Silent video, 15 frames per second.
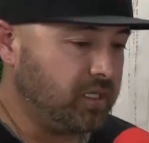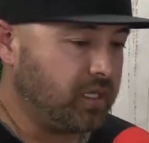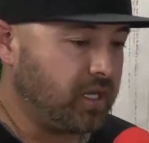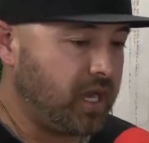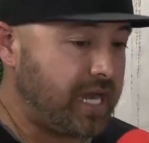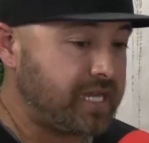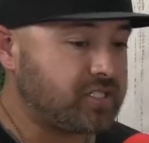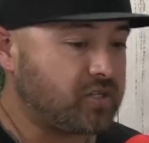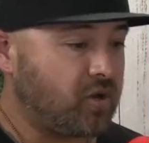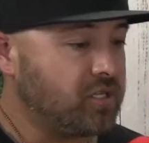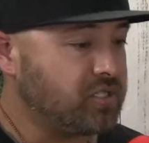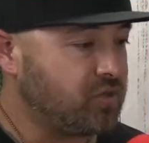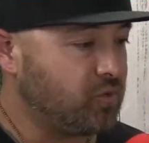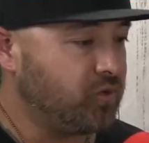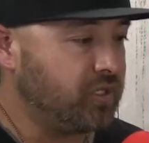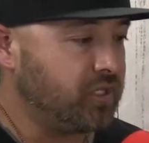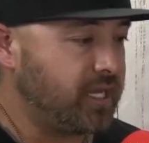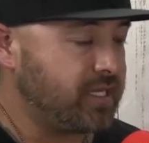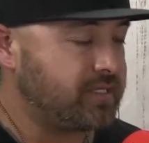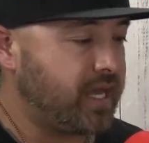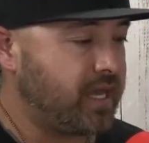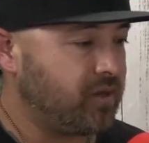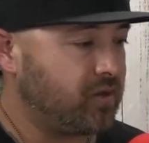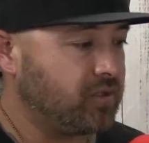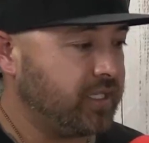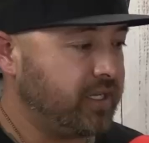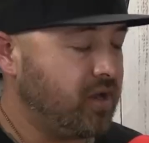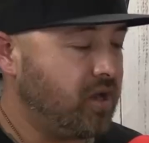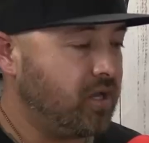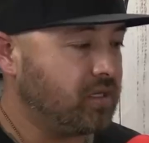I started to realize that early
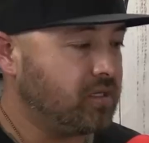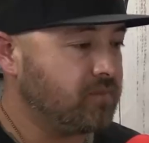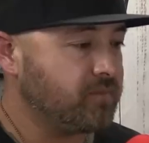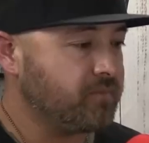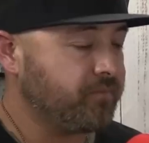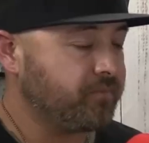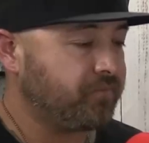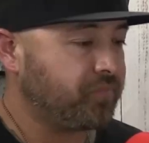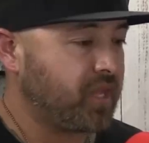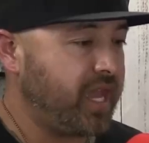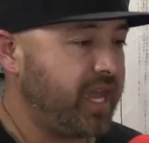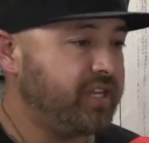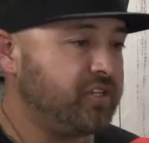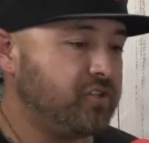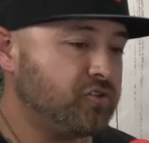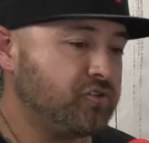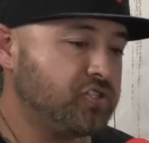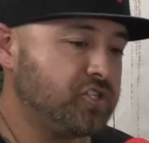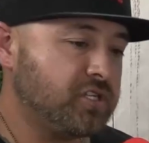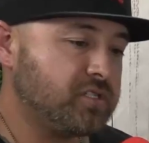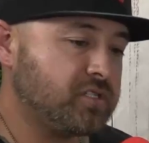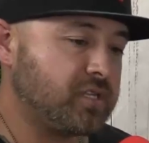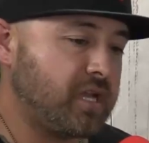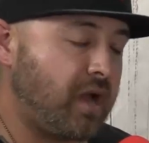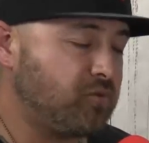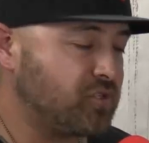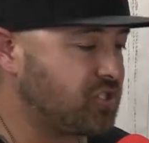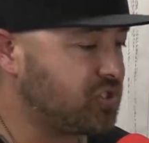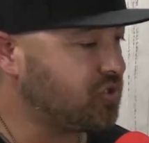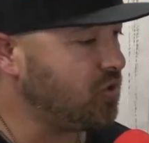on and you're just i was
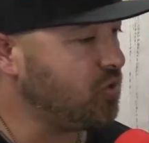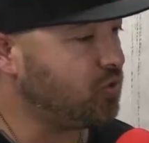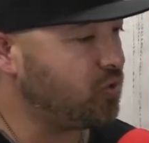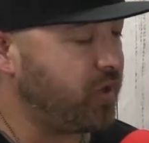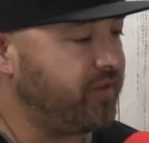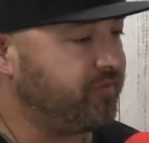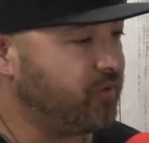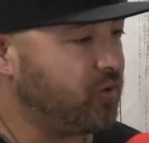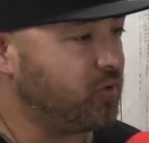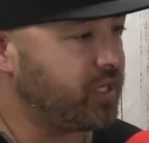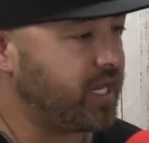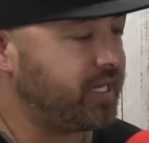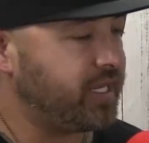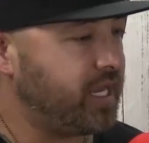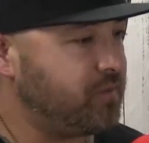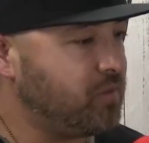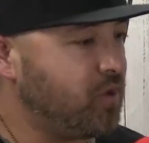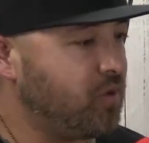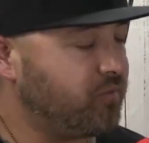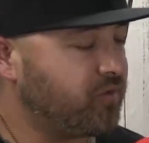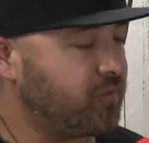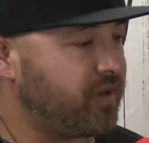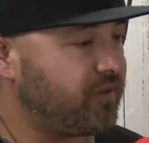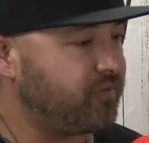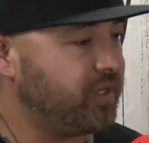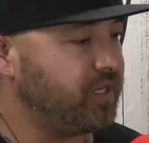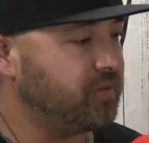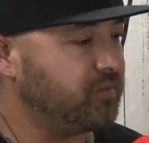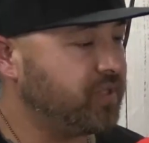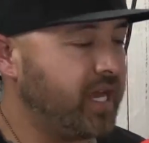so grateful when i came home for my
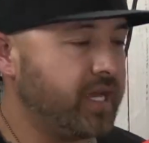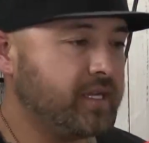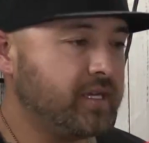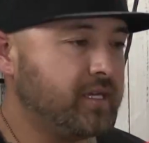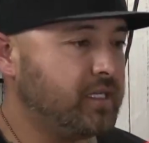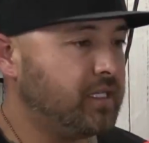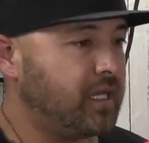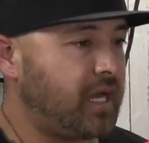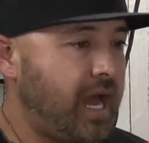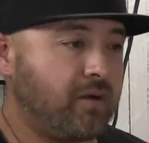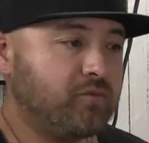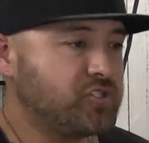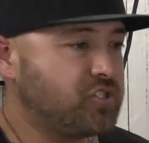freedom that i was